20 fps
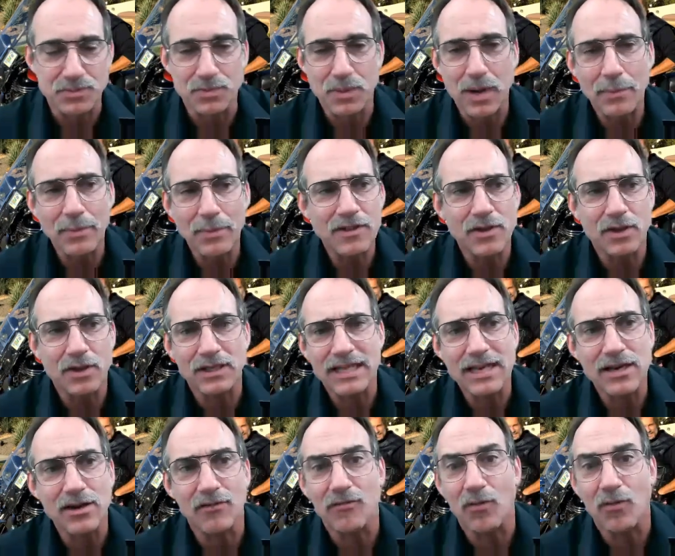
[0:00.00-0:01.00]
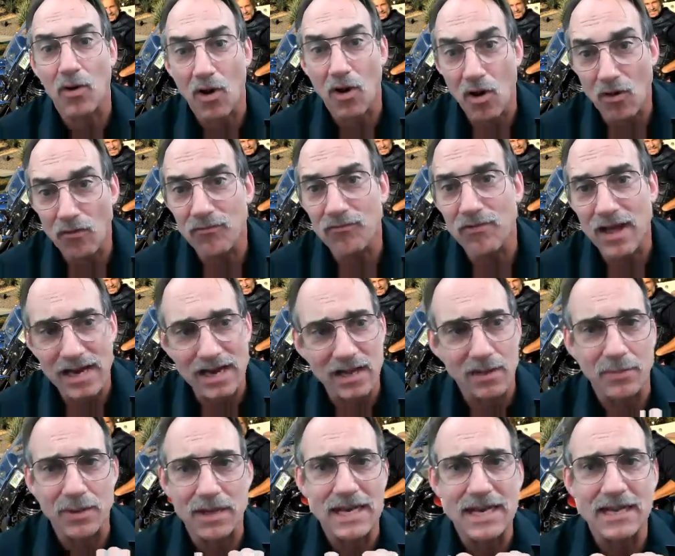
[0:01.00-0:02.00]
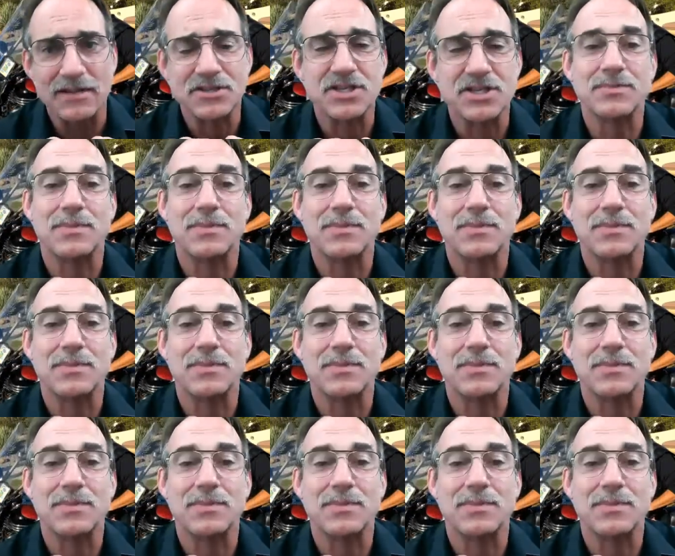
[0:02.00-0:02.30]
probably the leader for all fine element analysis